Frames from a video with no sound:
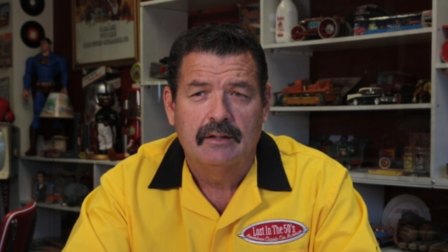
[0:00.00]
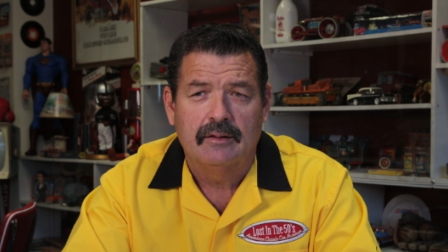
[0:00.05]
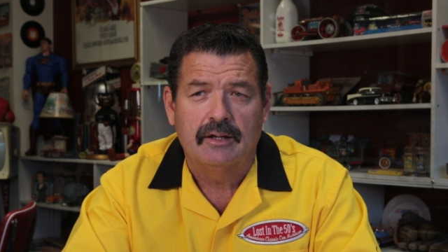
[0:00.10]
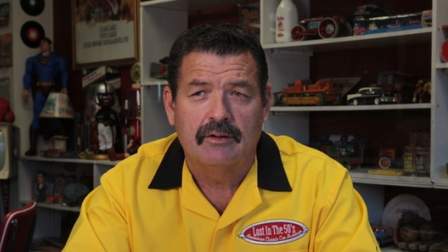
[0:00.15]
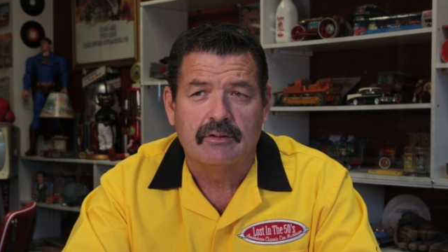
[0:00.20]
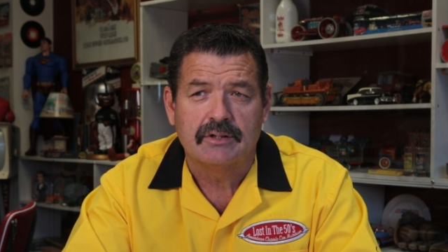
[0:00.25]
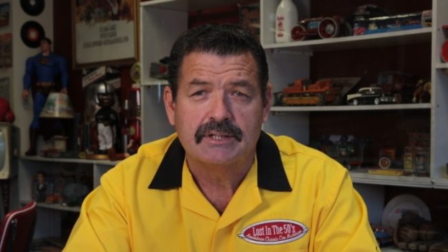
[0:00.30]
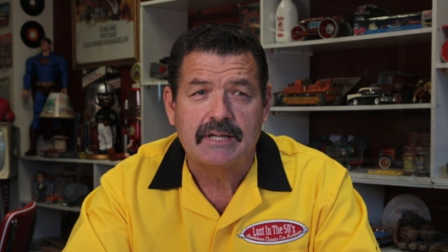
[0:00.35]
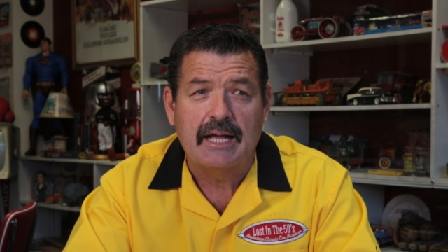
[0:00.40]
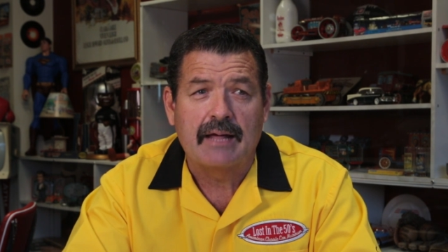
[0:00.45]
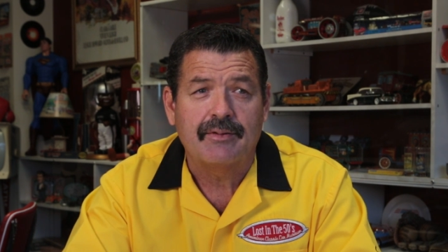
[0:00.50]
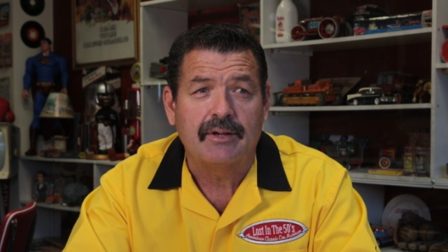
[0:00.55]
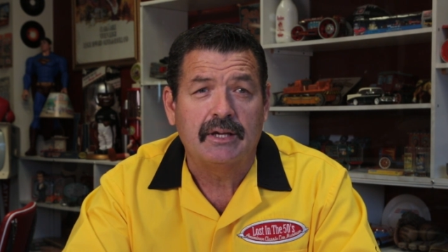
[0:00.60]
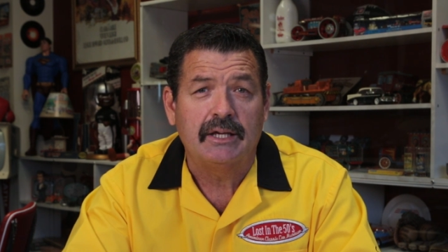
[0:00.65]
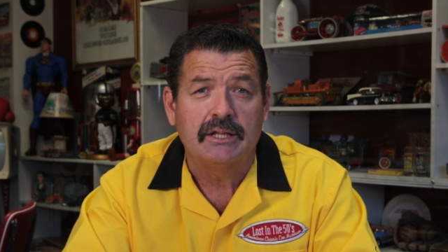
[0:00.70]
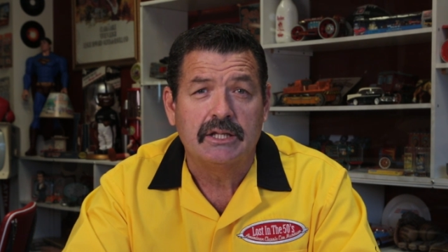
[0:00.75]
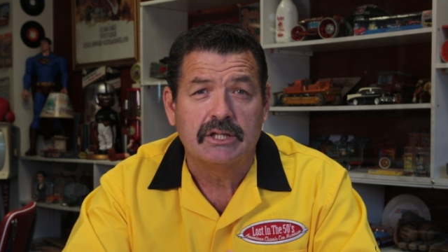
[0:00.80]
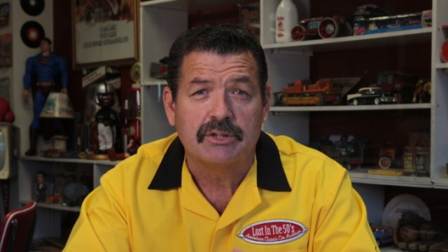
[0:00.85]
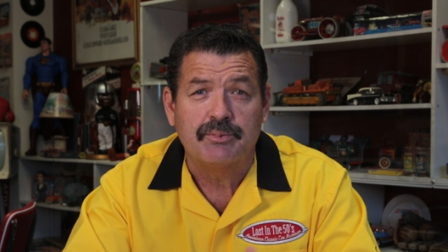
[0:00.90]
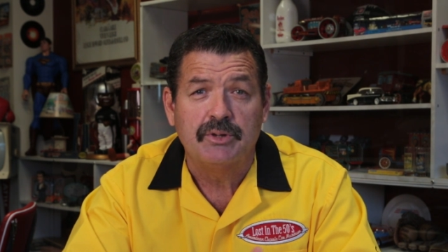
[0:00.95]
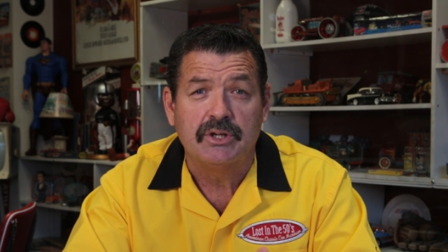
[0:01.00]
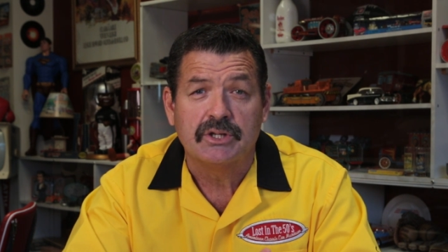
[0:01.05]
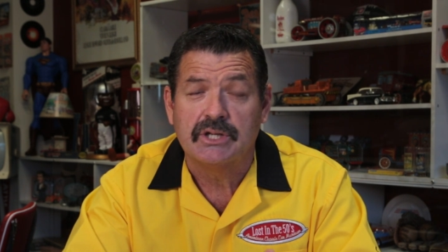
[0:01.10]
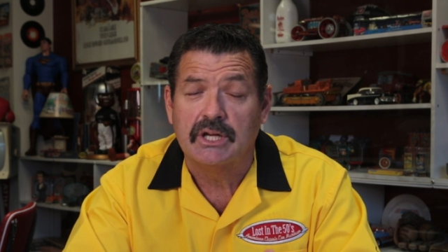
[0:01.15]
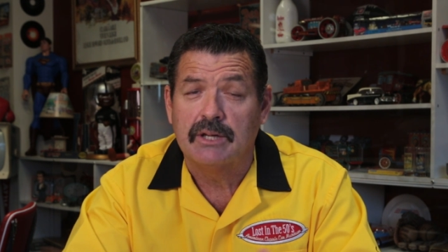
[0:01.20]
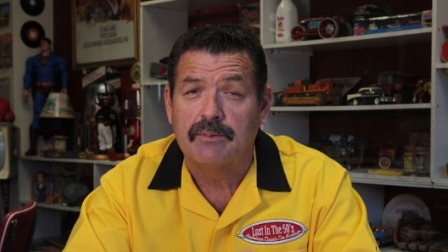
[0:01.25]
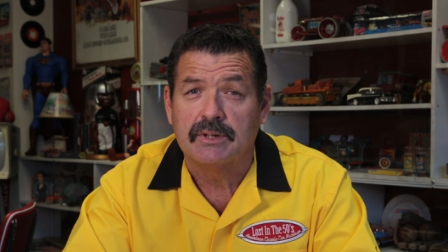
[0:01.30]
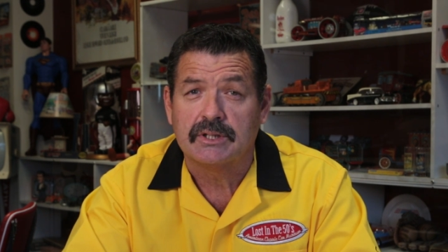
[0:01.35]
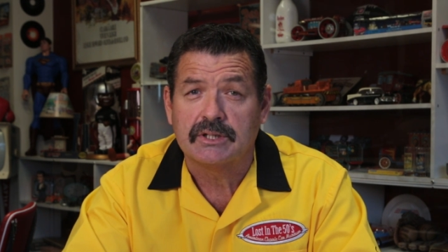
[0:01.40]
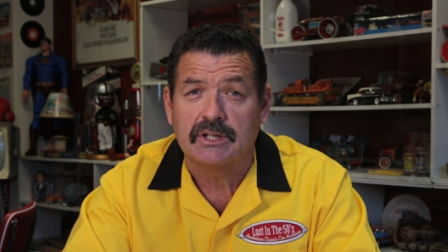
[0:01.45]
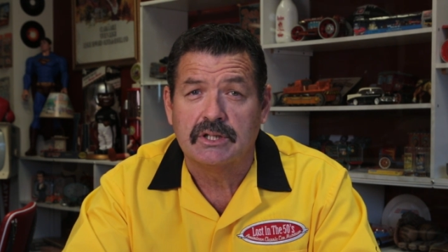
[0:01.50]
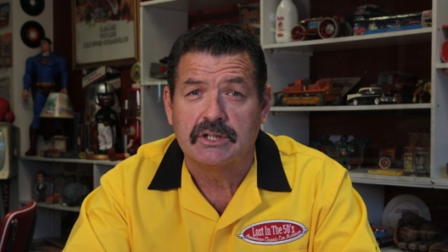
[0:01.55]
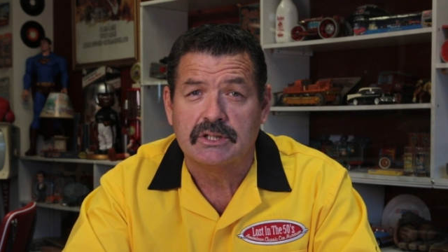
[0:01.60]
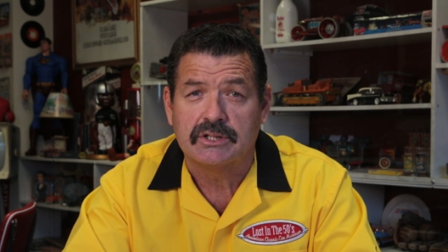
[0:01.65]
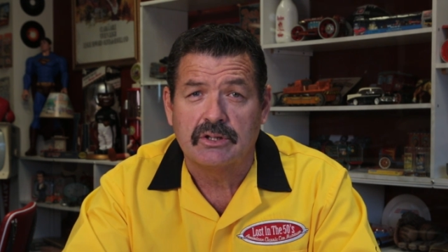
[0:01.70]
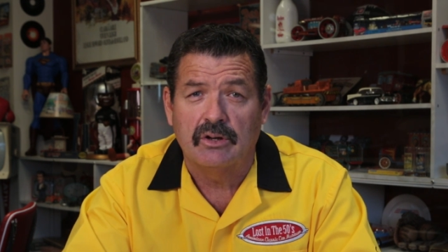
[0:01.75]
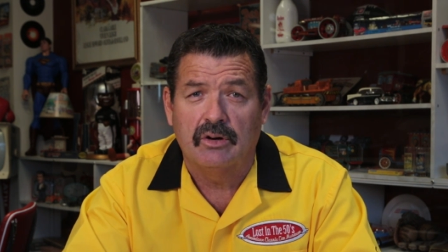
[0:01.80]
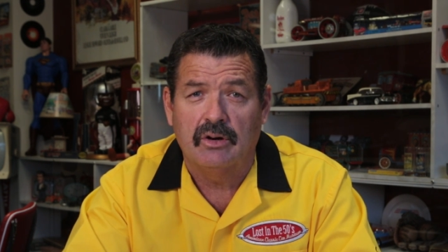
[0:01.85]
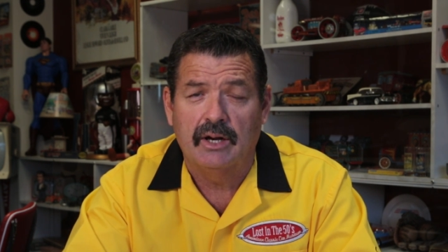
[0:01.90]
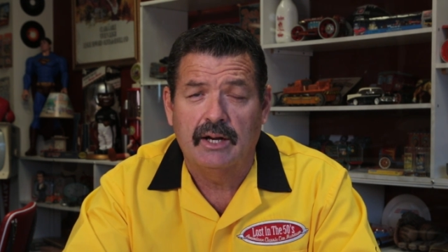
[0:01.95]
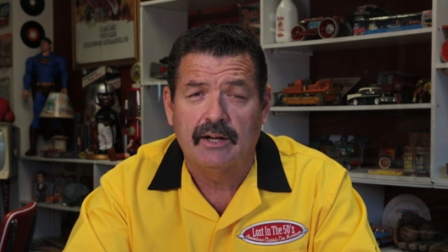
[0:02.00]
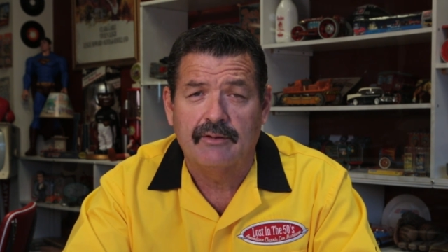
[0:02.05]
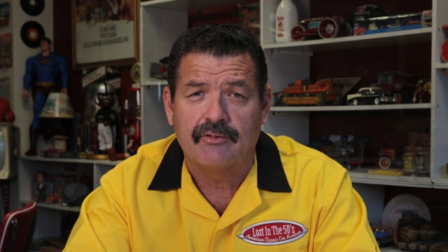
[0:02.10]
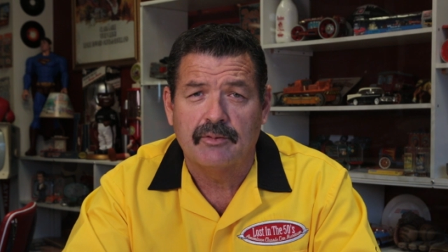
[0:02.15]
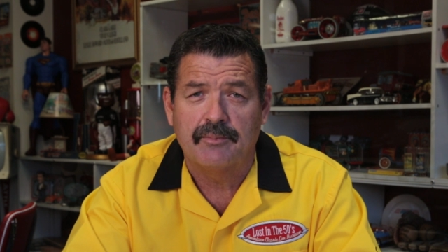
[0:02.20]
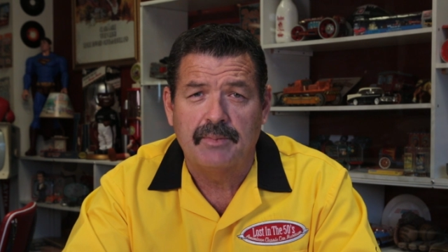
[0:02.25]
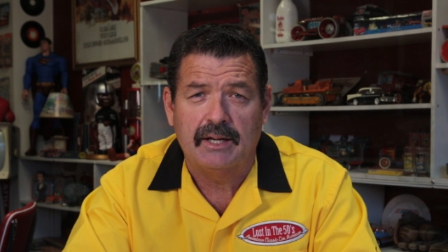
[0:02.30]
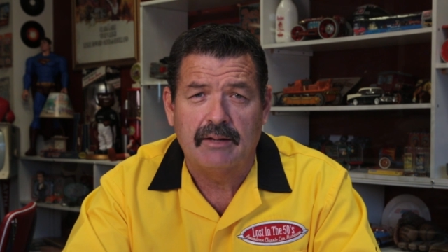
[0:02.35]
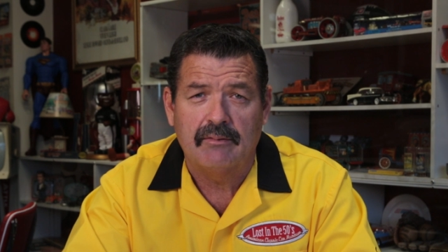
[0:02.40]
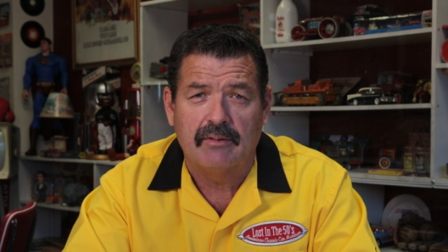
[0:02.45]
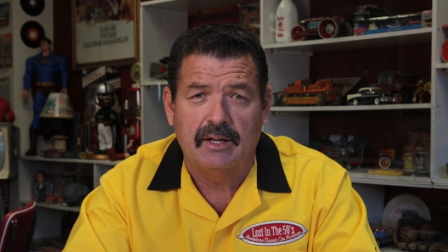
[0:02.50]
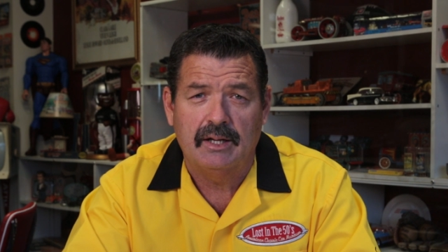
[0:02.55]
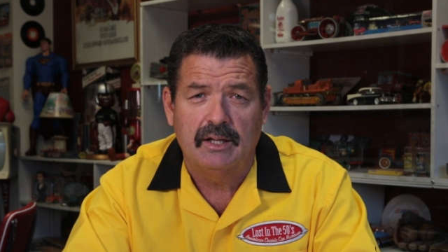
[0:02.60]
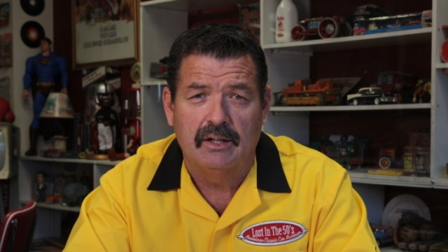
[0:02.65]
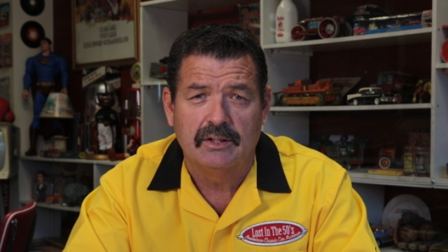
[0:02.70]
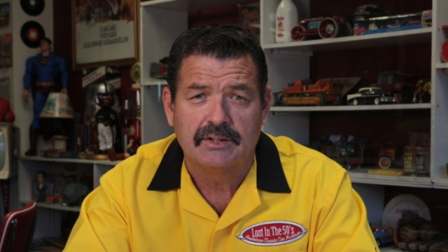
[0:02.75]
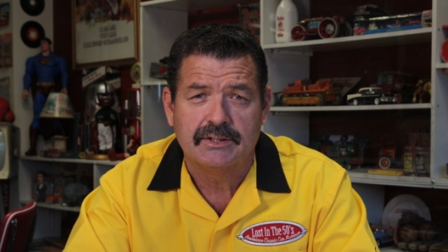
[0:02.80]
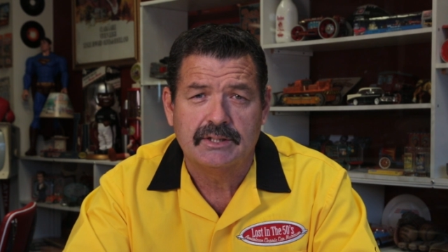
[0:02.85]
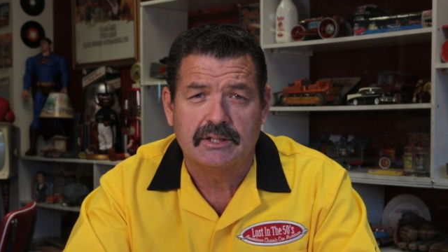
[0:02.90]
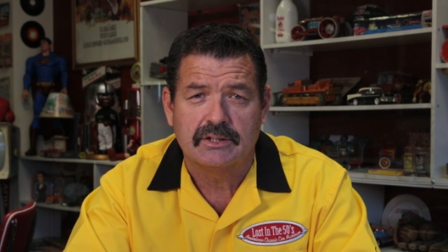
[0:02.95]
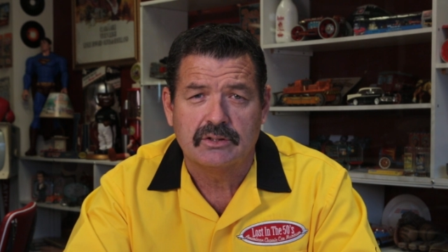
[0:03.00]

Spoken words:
there is nothing in this museum that's consigned from anyone else.